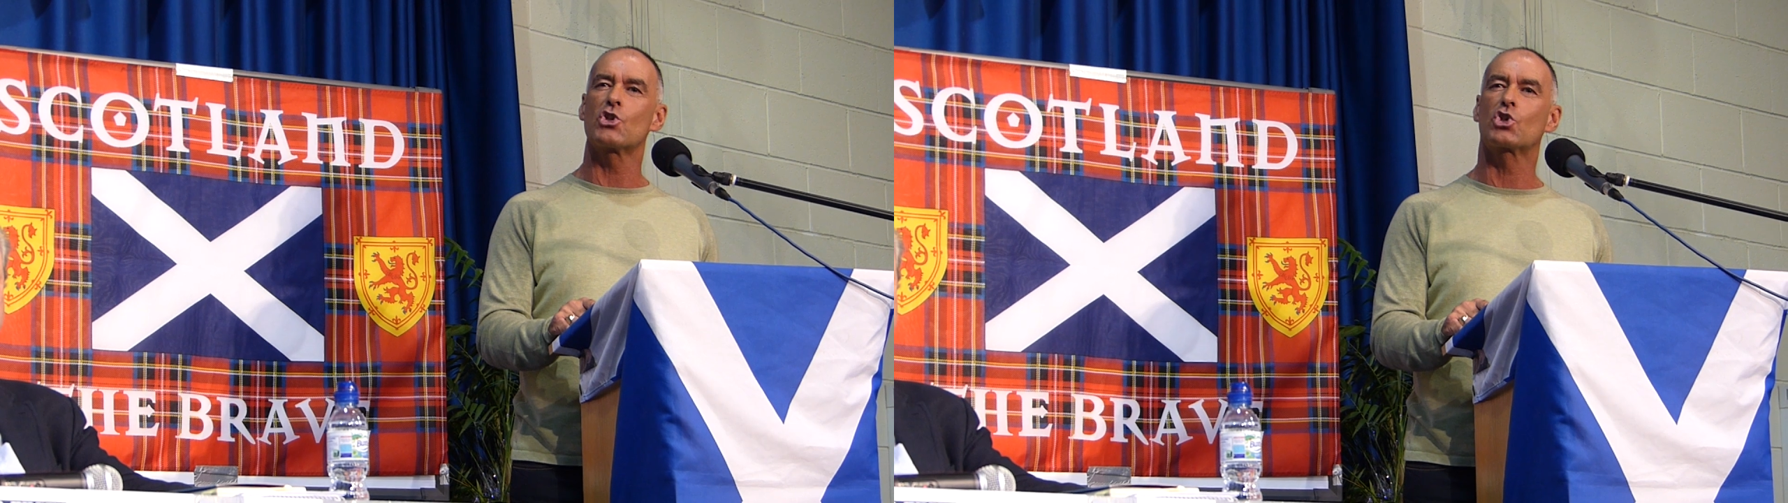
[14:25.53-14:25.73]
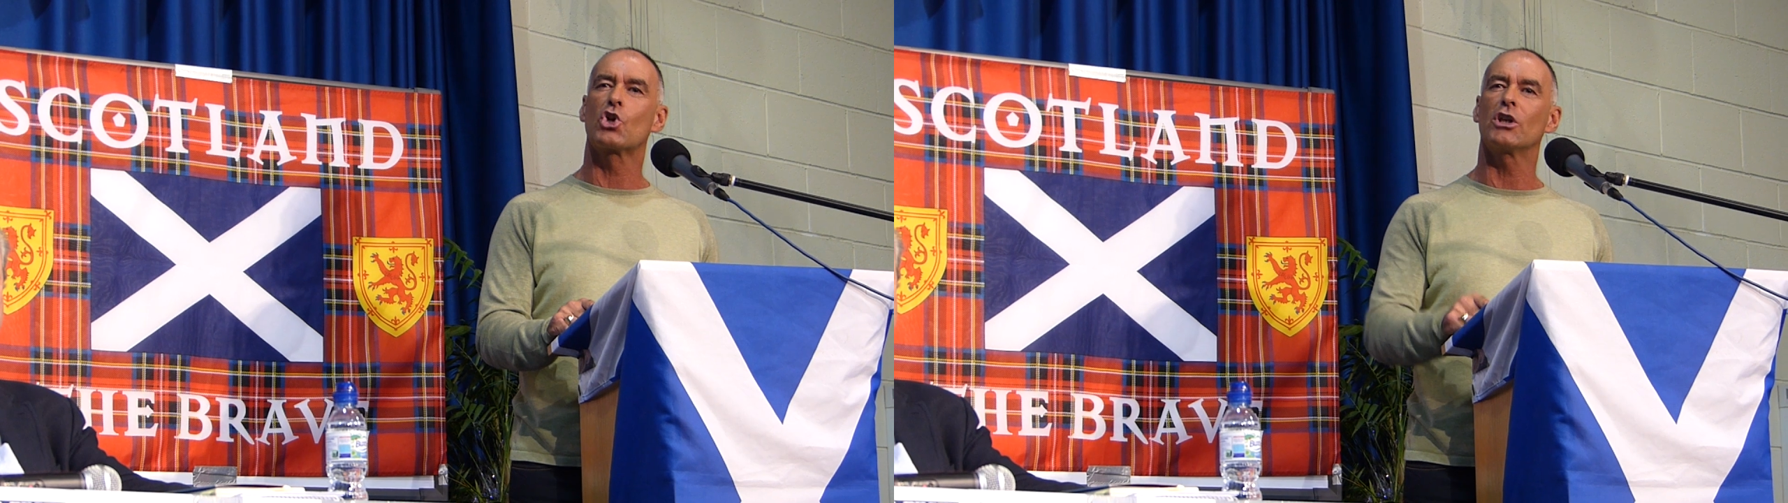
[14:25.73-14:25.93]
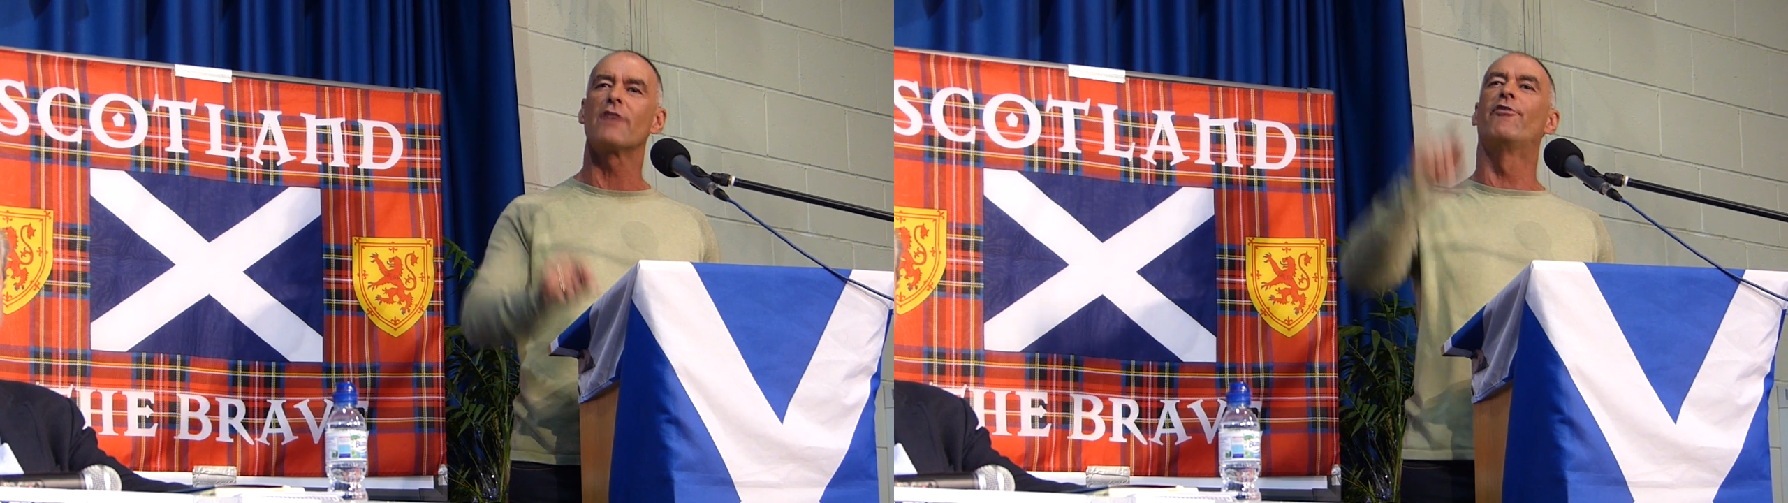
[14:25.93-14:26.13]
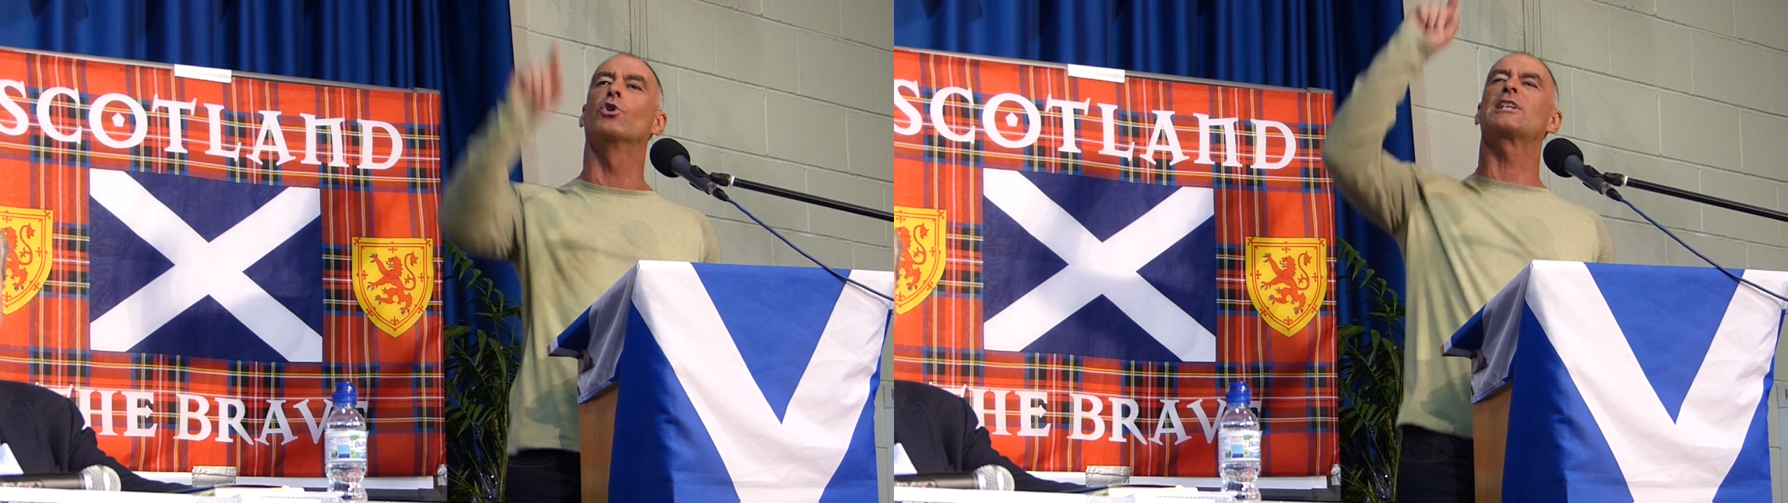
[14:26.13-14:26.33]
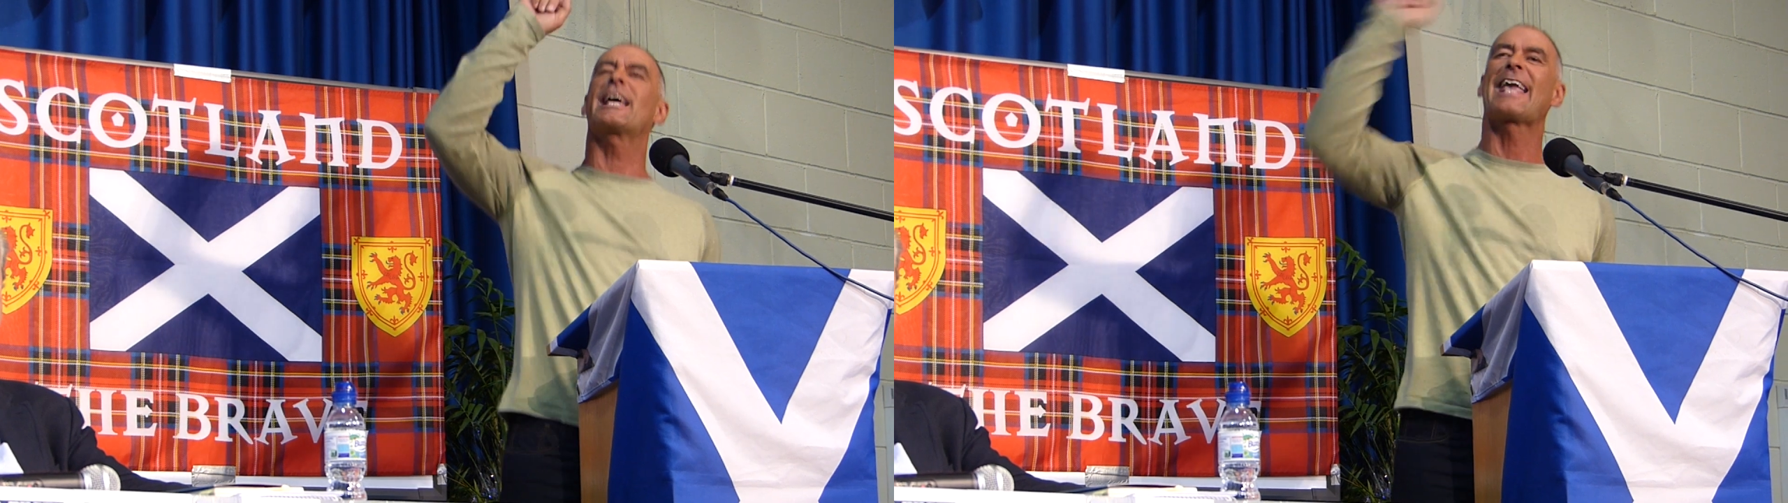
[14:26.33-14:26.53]
Scotland
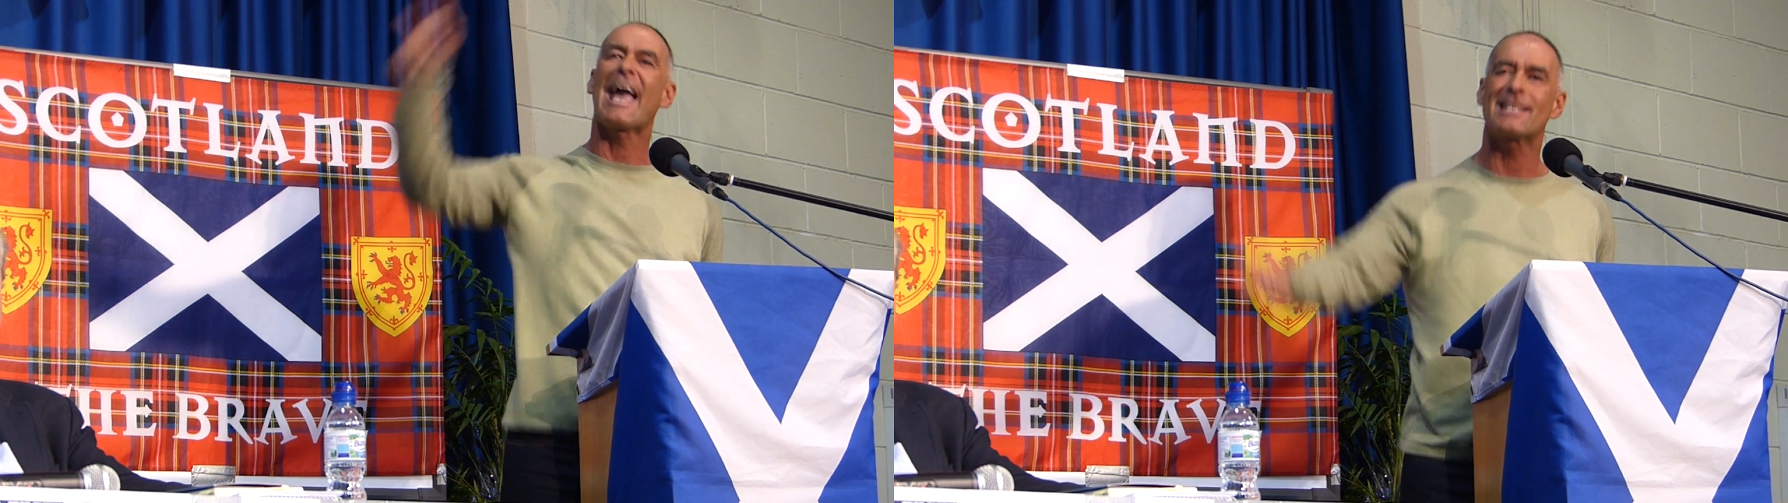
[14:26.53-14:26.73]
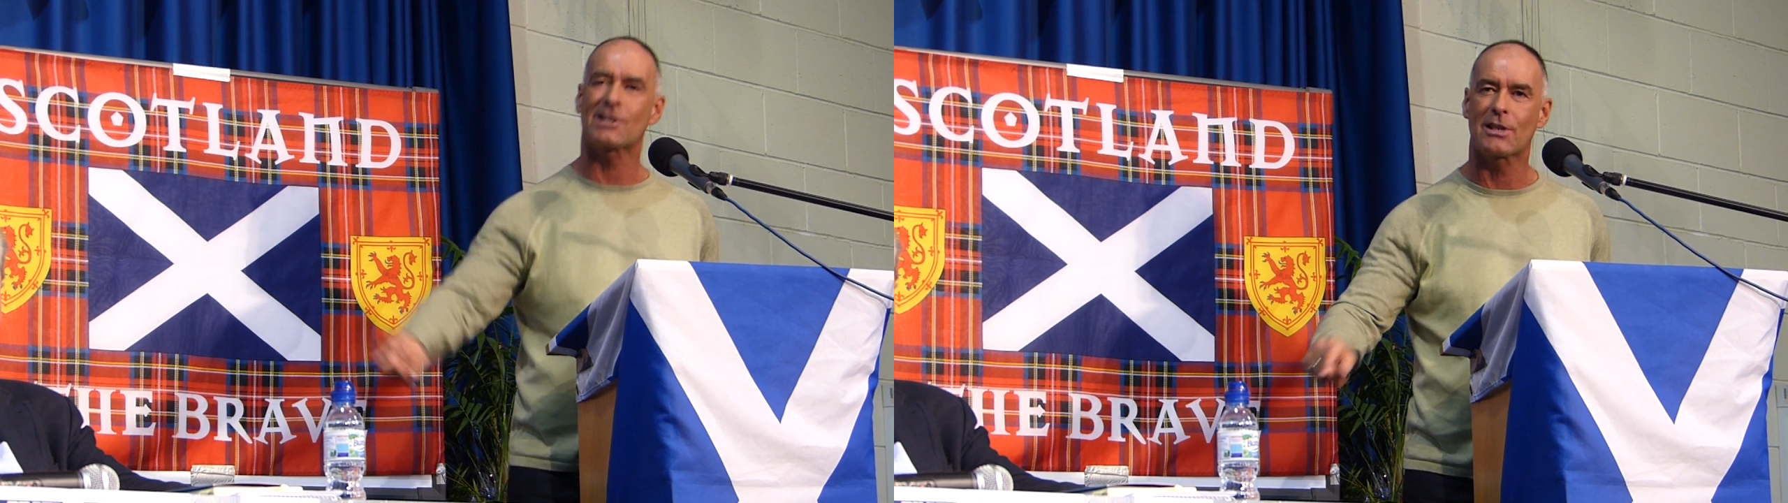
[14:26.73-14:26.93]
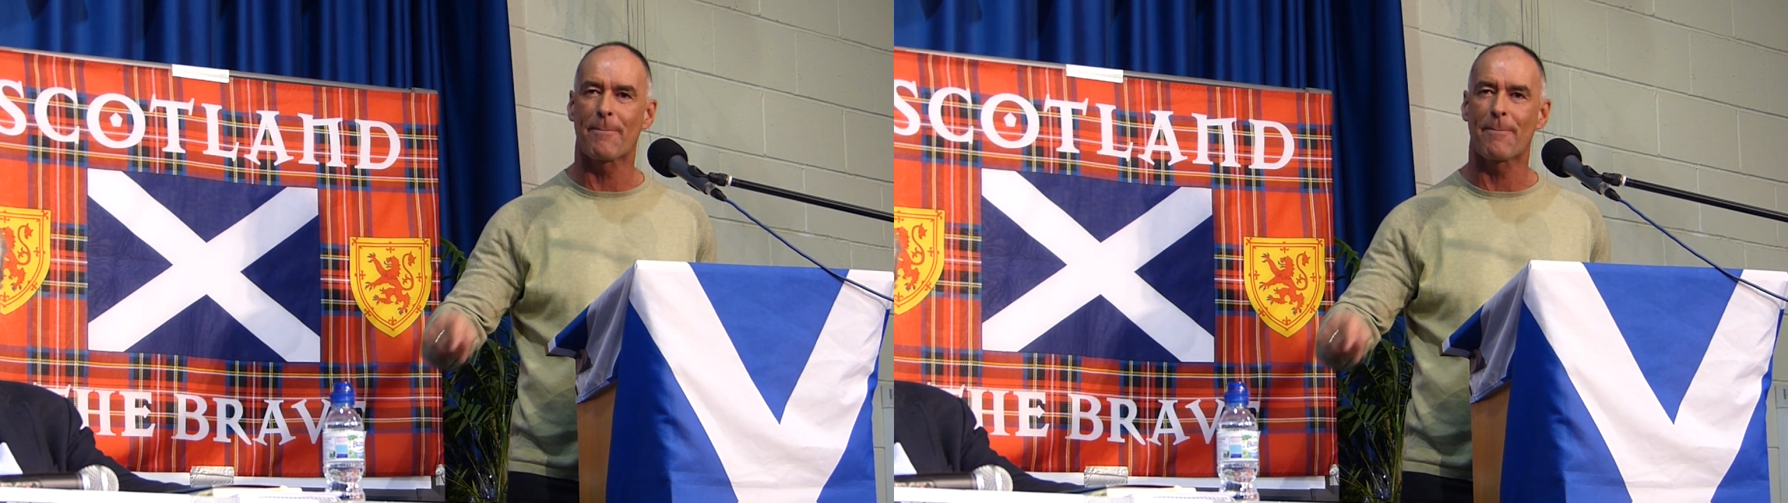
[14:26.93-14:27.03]
voted against